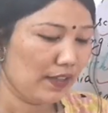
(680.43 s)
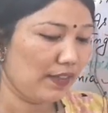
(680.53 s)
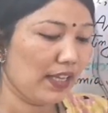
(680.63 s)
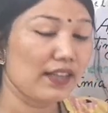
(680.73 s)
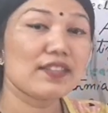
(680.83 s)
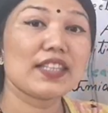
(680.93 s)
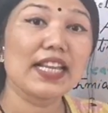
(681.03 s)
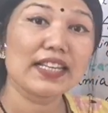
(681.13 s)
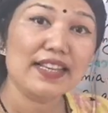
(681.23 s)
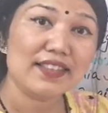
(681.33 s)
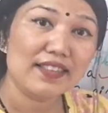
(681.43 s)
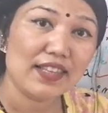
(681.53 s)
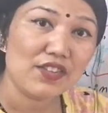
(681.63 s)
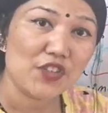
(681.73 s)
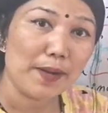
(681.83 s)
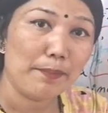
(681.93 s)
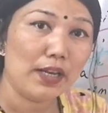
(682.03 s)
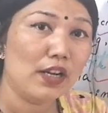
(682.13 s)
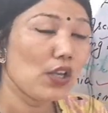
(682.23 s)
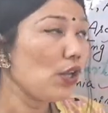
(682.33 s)
There is thickness in this
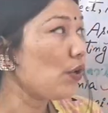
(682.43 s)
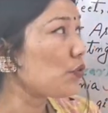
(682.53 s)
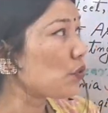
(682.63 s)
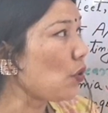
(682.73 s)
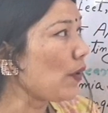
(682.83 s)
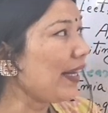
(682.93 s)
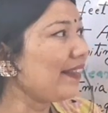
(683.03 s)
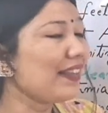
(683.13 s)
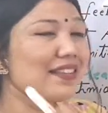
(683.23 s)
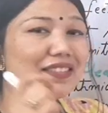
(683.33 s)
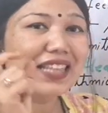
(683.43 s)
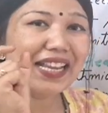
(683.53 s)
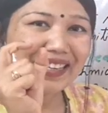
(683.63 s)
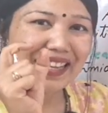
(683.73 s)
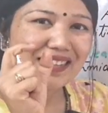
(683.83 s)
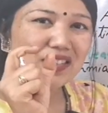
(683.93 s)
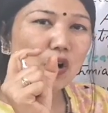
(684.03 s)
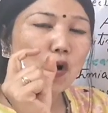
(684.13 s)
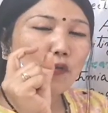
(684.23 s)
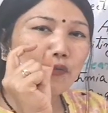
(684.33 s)
chamber. So this thickness
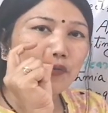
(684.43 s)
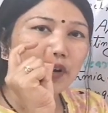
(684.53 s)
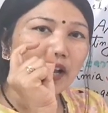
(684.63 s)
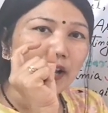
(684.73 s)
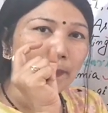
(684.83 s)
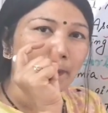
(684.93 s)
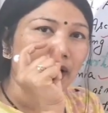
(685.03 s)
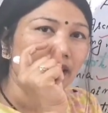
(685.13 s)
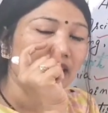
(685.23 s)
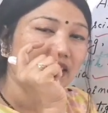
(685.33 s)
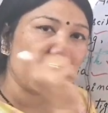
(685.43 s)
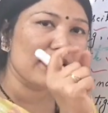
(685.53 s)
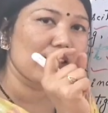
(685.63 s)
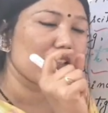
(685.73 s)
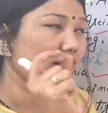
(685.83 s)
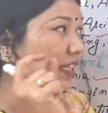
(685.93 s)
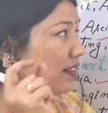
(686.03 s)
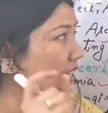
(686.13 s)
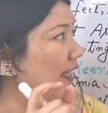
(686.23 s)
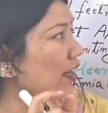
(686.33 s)
of
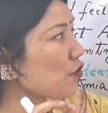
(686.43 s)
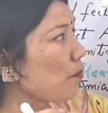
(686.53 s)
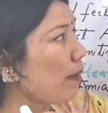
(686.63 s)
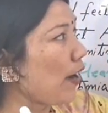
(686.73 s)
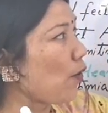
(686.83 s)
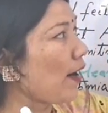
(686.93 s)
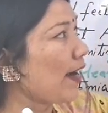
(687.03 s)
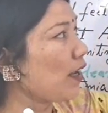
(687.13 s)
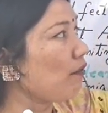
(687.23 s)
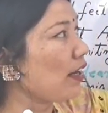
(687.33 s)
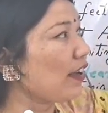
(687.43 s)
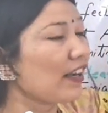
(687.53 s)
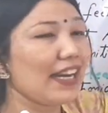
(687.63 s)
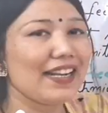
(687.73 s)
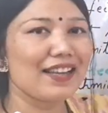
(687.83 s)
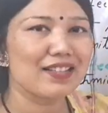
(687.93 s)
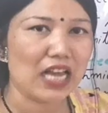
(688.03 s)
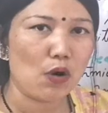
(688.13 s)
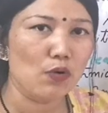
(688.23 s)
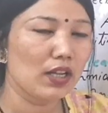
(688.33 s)
myocardium will create a
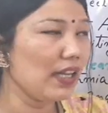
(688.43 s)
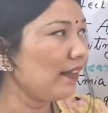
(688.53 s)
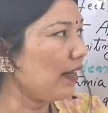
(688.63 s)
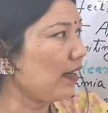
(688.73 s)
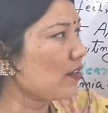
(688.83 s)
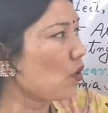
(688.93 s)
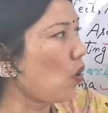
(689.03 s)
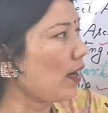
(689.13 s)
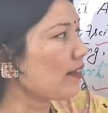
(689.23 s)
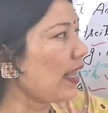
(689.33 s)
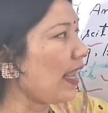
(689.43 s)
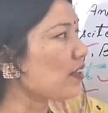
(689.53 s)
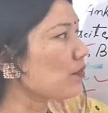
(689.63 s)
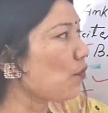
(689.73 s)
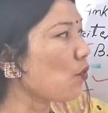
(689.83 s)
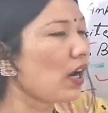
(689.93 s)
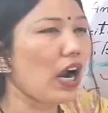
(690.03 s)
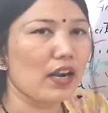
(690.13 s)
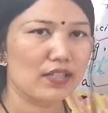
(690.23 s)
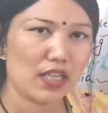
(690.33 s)
sound that is called as S4
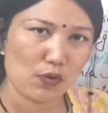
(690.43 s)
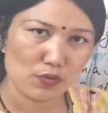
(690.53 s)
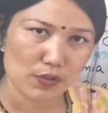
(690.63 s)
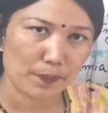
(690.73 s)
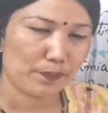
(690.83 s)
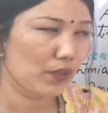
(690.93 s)
heart sound.